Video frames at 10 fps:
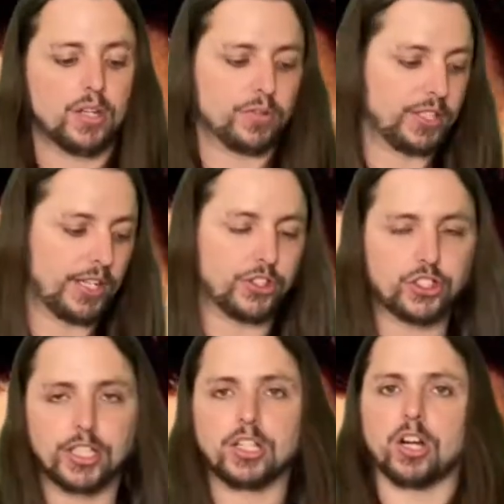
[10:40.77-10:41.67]
When you have the
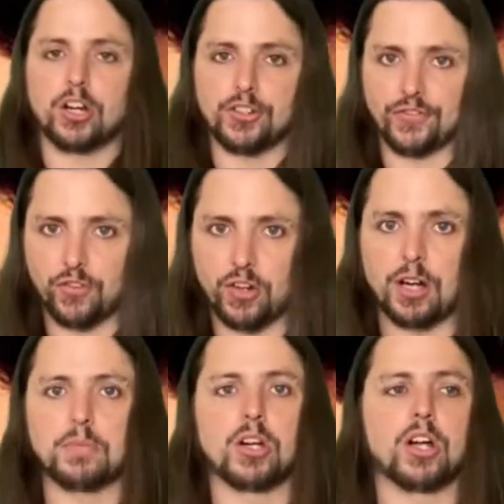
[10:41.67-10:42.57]
shin guards, the
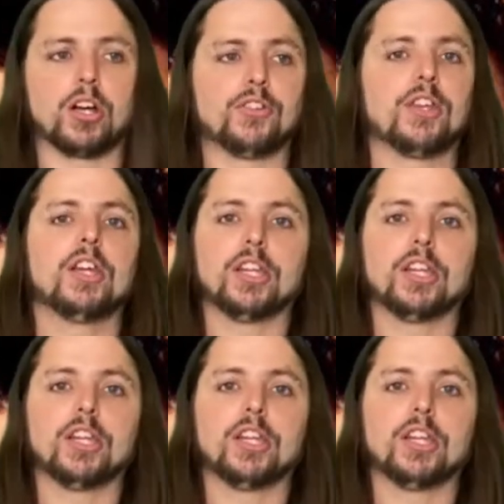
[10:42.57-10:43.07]
forearm guards,